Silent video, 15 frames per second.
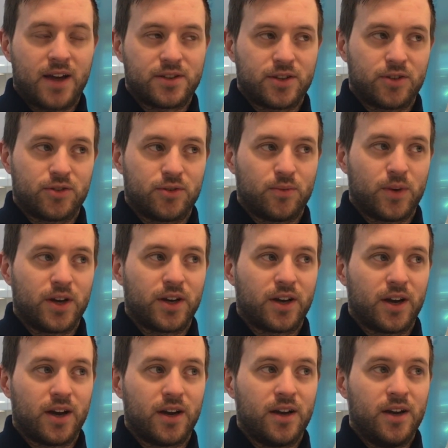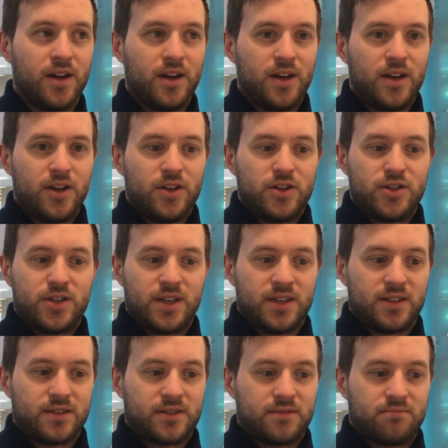Like our social worker,
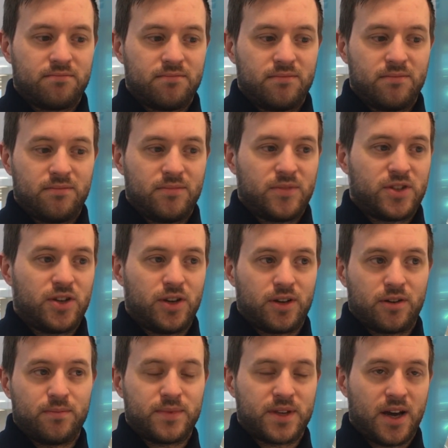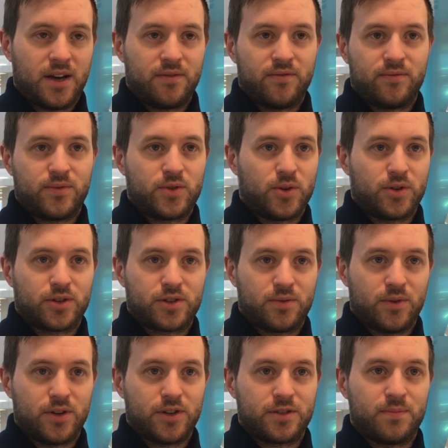she comes out and
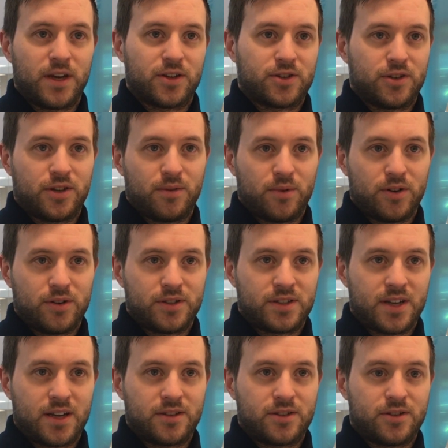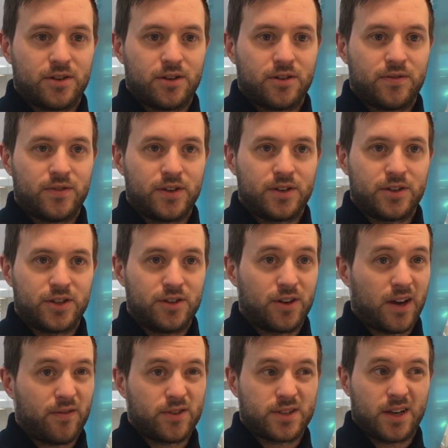talks to us, makes sure that we understand stuff,
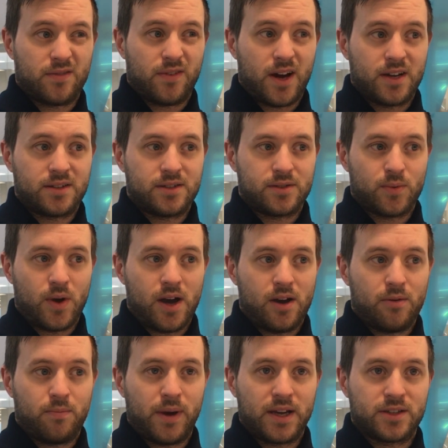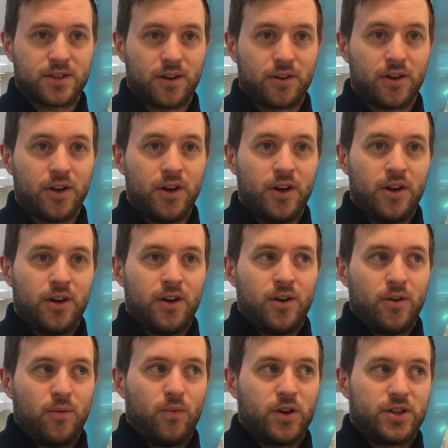and she'll give us advice as well based on
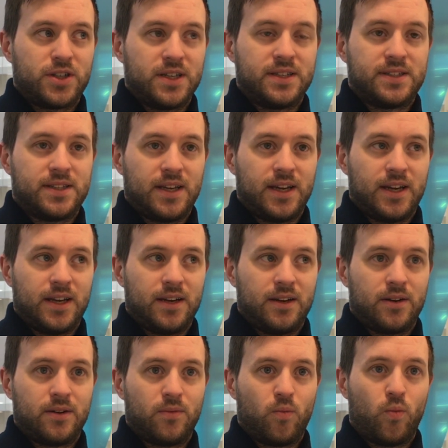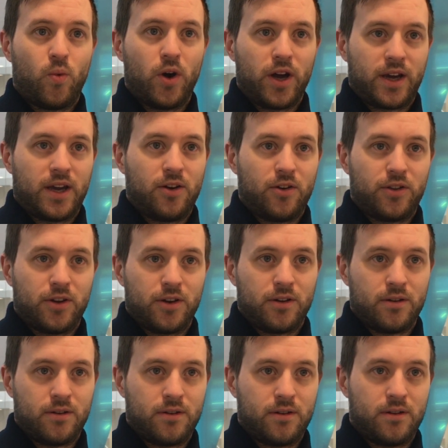what she's seen work in
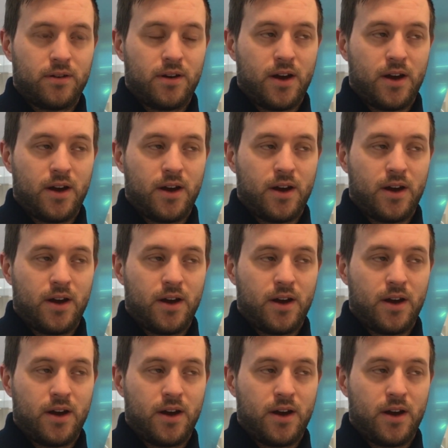other